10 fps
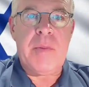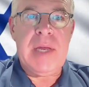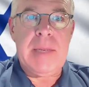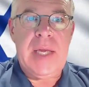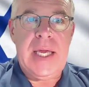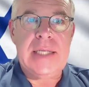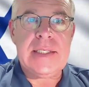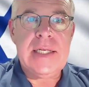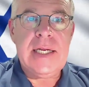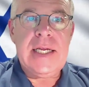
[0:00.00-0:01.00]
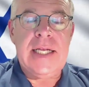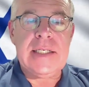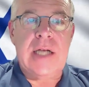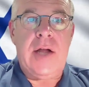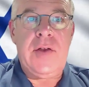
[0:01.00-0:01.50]
The big piece
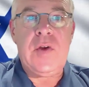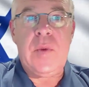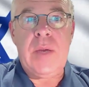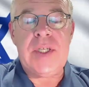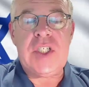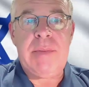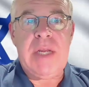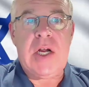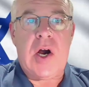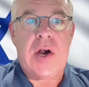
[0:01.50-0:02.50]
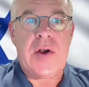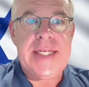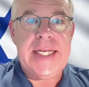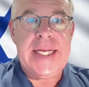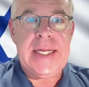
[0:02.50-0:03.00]
is undoing what Jimmy Carter
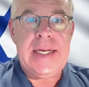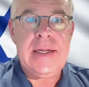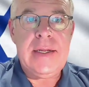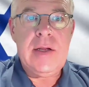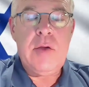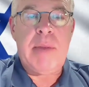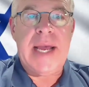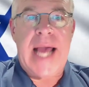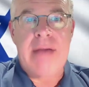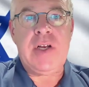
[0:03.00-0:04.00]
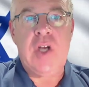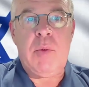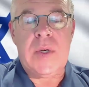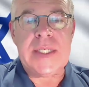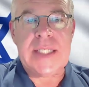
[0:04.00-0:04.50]
did by having no
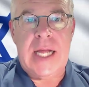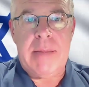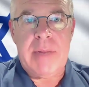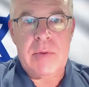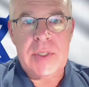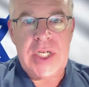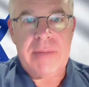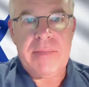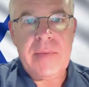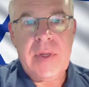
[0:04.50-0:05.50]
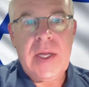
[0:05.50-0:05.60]
more Islamic regime.